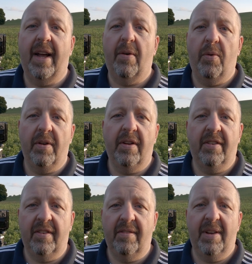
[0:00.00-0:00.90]
that one,
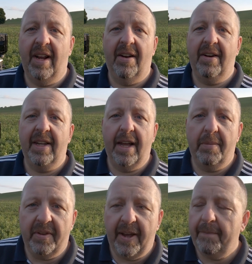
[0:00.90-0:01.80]
because he'll only get
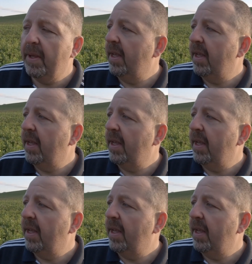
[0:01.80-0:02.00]
upset.